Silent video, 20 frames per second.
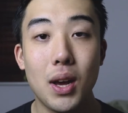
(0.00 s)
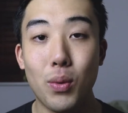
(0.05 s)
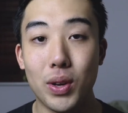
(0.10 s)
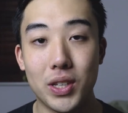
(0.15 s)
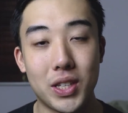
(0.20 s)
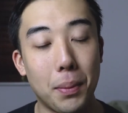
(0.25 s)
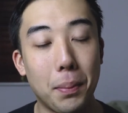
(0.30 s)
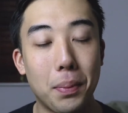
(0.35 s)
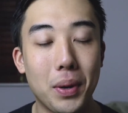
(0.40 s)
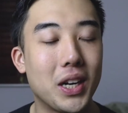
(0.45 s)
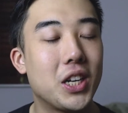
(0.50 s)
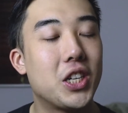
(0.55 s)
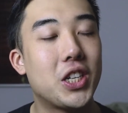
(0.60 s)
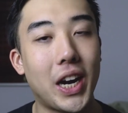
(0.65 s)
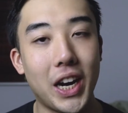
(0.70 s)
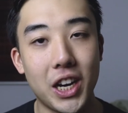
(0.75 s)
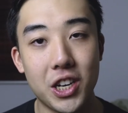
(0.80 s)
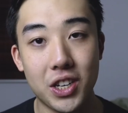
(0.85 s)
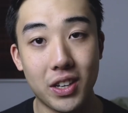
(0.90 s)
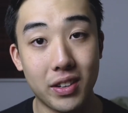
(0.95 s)
We're simply
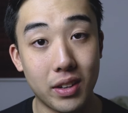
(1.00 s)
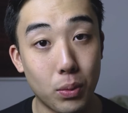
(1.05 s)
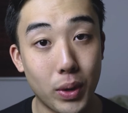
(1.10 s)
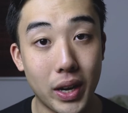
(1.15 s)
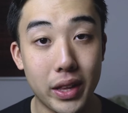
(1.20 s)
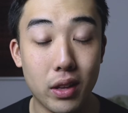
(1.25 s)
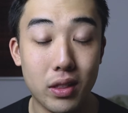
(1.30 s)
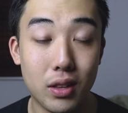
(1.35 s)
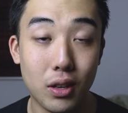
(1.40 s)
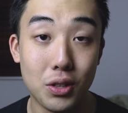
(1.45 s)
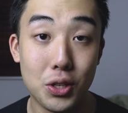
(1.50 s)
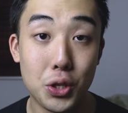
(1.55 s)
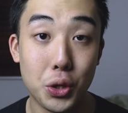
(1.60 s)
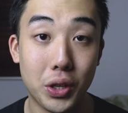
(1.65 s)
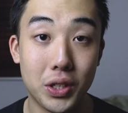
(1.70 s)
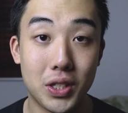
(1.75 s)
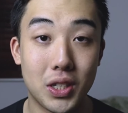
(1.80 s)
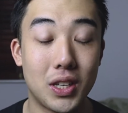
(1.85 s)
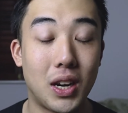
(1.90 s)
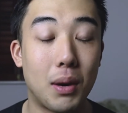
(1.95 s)
changing the way that those
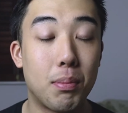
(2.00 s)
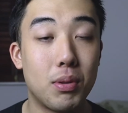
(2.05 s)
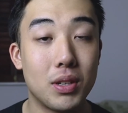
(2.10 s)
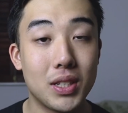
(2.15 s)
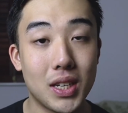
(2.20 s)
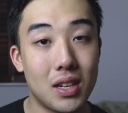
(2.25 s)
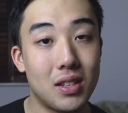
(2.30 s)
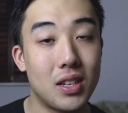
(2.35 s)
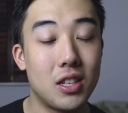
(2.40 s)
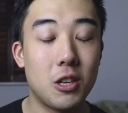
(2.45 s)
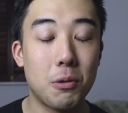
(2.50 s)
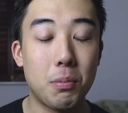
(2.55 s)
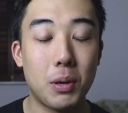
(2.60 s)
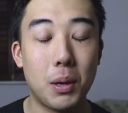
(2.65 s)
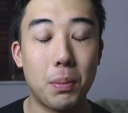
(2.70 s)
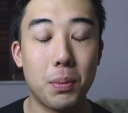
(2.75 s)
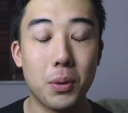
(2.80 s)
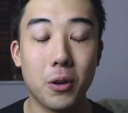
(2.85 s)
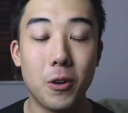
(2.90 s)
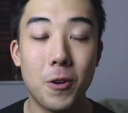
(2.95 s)
choices are presented to
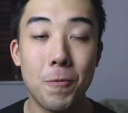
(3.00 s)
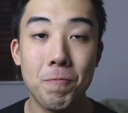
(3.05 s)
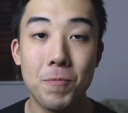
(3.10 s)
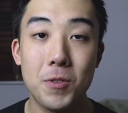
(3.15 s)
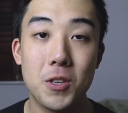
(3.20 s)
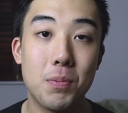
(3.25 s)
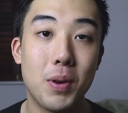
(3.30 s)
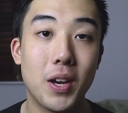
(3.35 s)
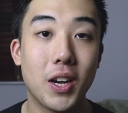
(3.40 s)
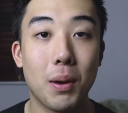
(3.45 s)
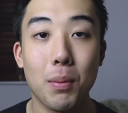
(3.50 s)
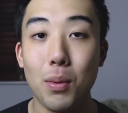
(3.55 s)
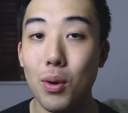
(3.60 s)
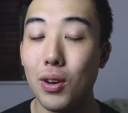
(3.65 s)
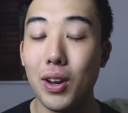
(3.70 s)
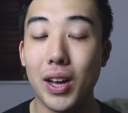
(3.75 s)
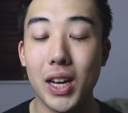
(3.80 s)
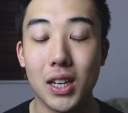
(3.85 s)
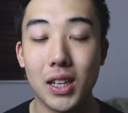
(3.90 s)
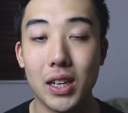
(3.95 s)
people to make it
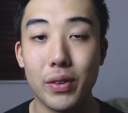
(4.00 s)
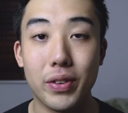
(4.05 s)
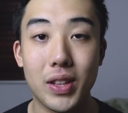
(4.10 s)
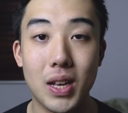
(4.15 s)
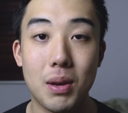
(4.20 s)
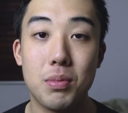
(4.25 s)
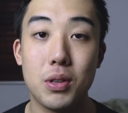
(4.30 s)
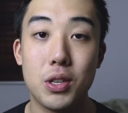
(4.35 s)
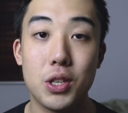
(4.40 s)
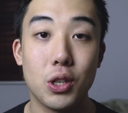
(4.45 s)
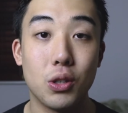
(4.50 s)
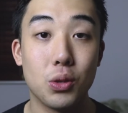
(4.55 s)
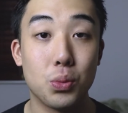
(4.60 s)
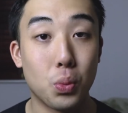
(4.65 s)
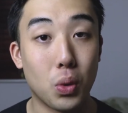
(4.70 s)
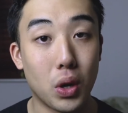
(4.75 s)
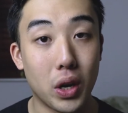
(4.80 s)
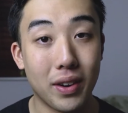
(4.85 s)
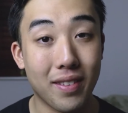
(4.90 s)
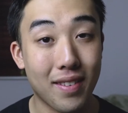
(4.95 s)
more likely for them to
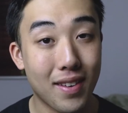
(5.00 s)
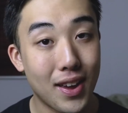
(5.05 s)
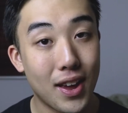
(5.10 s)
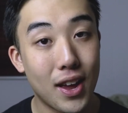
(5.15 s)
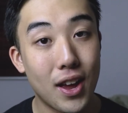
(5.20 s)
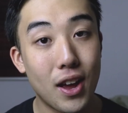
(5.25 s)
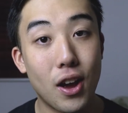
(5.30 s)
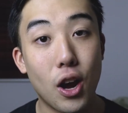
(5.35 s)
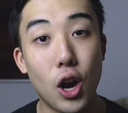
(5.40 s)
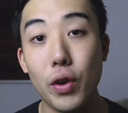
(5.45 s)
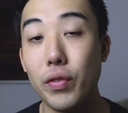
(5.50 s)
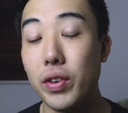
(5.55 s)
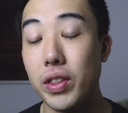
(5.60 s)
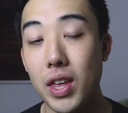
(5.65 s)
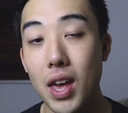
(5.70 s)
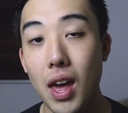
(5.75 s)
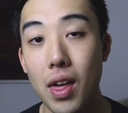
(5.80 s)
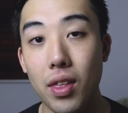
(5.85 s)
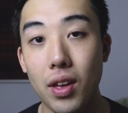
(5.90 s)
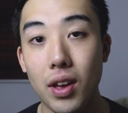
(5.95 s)
choose one over
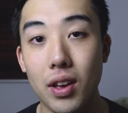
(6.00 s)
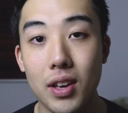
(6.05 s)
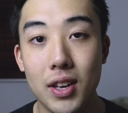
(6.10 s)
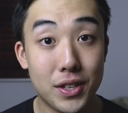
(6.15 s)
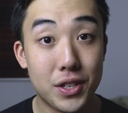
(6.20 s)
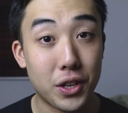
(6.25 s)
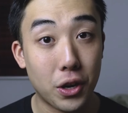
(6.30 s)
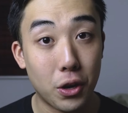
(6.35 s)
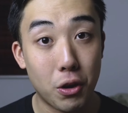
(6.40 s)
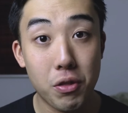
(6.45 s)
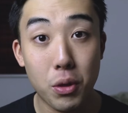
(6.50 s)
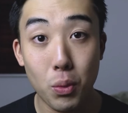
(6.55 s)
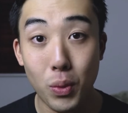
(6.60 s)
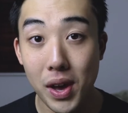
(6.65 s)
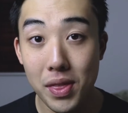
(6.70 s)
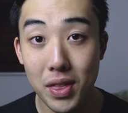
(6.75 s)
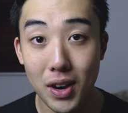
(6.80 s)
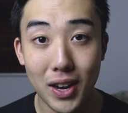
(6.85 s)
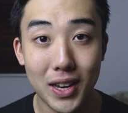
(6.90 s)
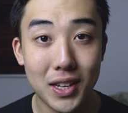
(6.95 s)
the other. So the
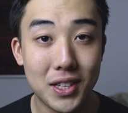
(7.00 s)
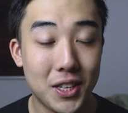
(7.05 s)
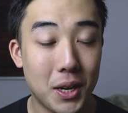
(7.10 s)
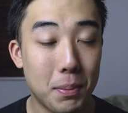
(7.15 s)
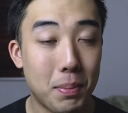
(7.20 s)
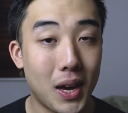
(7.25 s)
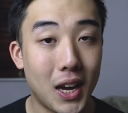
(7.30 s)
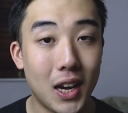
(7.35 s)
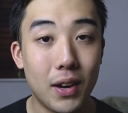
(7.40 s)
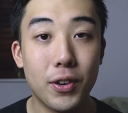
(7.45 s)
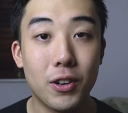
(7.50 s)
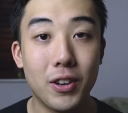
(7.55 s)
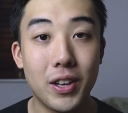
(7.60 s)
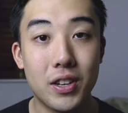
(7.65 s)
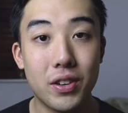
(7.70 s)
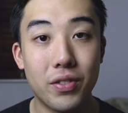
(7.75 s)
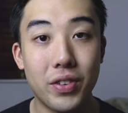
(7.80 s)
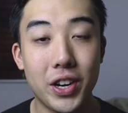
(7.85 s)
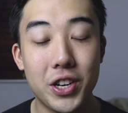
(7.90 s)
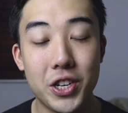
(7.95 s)
way that I see behavioral
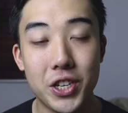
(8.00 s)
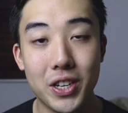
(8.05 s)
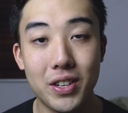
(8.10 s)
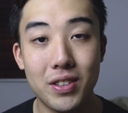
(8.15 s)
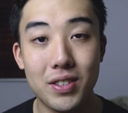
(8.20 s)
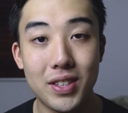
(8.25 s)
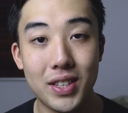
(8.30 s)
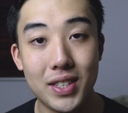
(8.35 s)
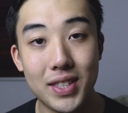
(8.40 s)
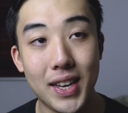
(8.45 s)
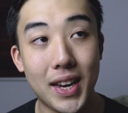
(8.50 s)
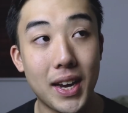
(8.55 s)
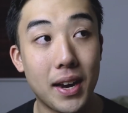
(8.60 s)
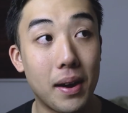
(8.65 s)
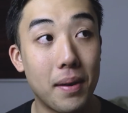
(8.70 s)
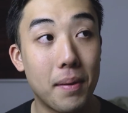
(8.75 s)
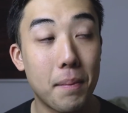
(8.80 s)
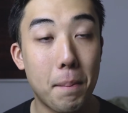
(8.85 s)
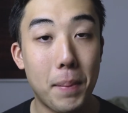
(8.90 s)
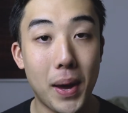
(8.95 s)
interventions is
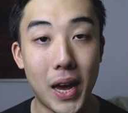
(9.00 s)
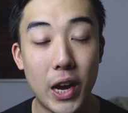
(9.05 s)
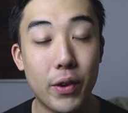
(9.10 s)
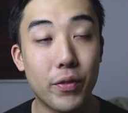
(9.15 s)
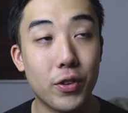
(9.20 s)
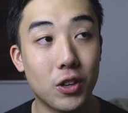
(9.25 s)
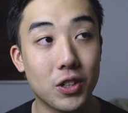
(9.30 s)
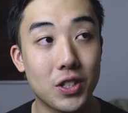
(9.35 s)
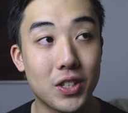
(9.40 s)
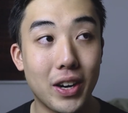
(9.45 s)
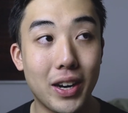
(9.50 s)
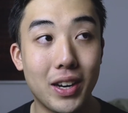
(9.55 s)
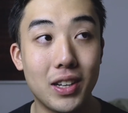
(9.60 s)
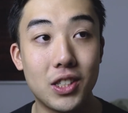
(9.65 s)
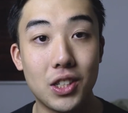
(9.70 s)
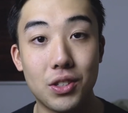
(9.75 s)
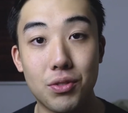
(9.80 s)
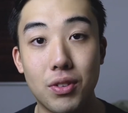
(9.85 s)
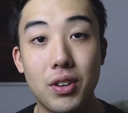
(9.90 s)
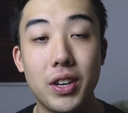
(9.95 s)
that behavioral
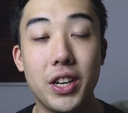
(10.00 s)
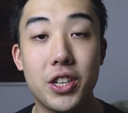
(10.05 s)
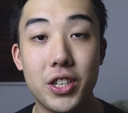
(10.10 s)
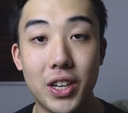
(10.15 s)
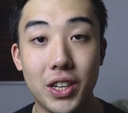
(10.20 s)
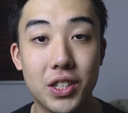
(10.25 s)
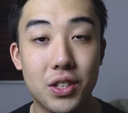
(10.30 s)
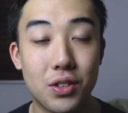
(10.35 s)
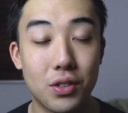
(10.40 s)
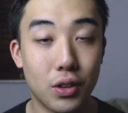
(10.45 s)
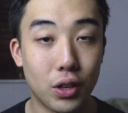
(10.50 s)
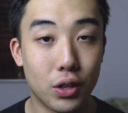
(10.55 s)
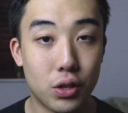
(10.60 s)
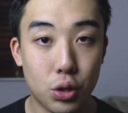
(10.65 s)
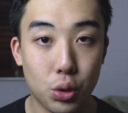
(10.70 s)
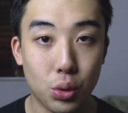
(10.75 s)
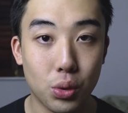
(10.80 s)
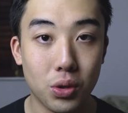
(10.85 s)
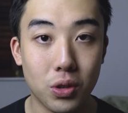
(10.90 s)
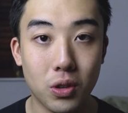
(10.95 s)
science is really just a
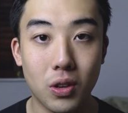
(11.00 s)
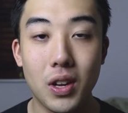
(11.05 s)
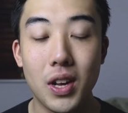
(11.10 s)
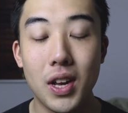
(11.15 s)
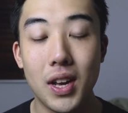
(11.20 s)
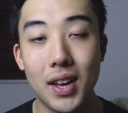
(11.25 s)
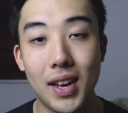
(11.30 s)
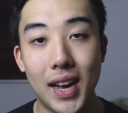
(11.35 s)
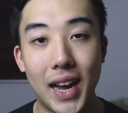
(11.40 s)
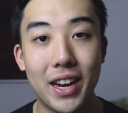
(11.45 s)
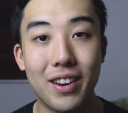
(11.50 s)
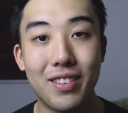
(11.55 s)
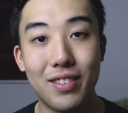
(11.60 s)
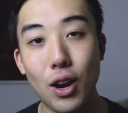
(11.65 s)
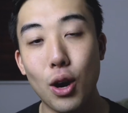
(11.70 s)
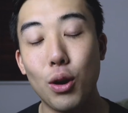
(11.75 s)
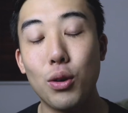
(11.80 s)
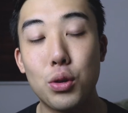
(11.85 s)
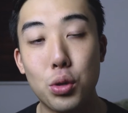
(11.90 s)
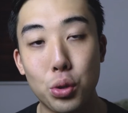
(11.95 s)
tool, and
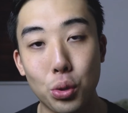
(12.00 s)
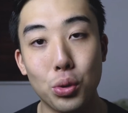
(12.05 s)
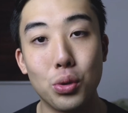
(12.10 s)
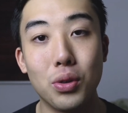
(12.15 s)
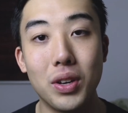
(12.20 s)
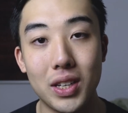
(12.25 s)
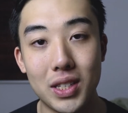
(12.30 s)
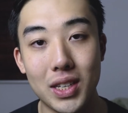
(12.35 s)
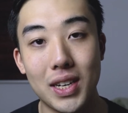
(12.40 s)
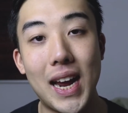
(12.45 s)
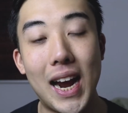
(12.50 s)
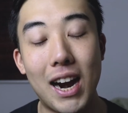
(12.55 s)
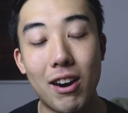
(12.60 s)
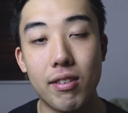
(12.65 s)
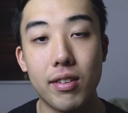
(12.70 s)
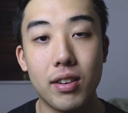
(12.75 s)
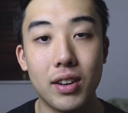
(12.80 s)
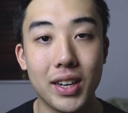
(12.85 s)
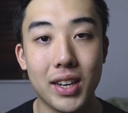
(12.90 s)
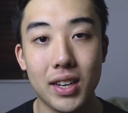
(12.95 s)
no tool is
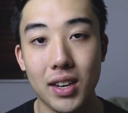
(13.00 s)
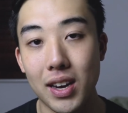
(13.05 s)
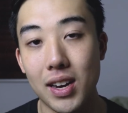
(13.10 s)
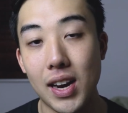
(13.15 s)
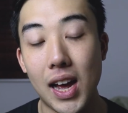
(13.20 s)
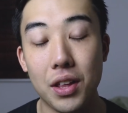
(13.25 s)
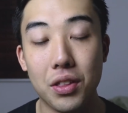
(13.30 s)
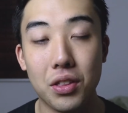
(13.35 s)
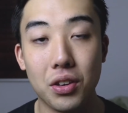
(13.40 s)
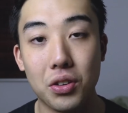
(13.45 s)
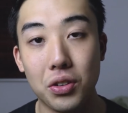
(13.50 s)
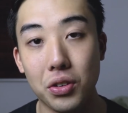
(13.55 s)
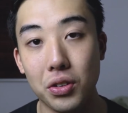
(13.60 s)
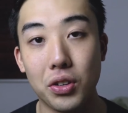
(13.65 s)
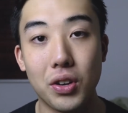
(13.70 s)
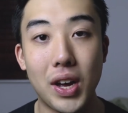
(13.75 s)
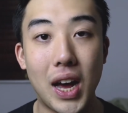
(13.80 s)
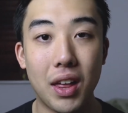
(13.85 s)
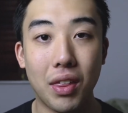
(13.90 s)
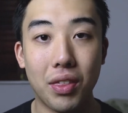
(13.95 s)
inherently unethical
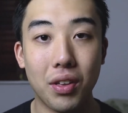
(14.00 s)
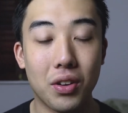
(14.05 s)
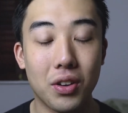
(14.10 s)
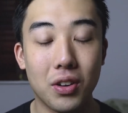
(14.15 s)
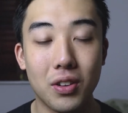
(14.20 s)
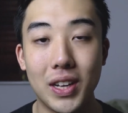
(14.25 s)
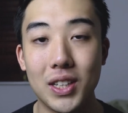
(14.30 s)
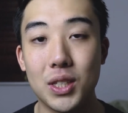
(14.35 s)
or ethical.